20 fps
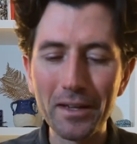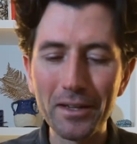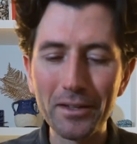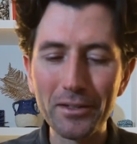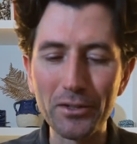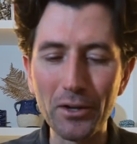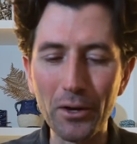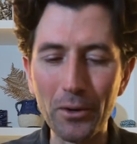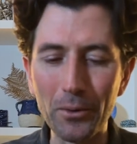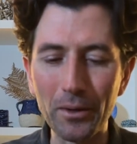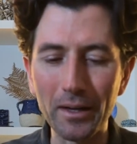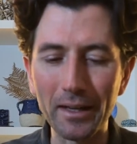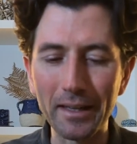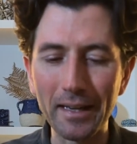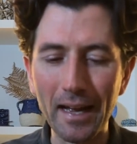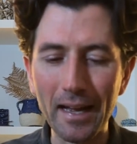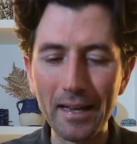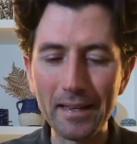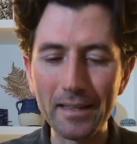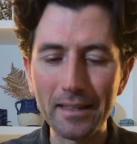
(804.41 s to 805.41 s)
So
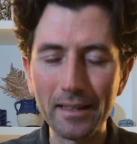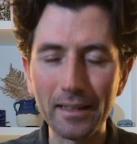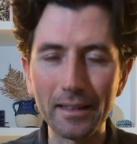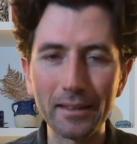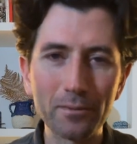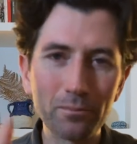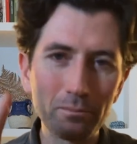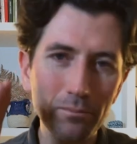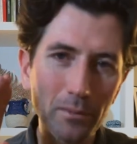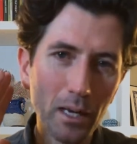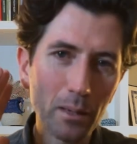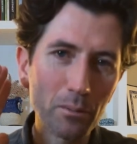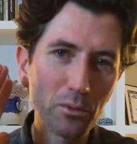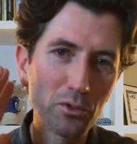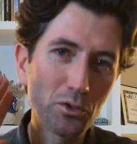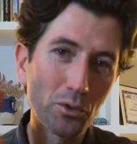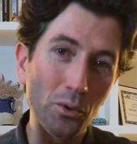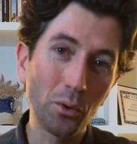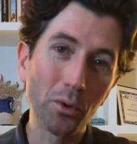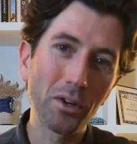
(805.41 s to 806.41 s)
again, my name is
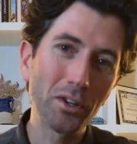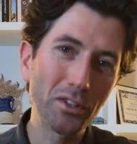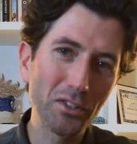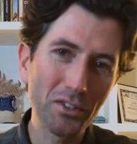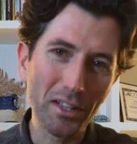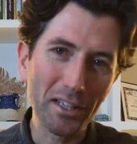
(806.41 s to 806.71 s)
George.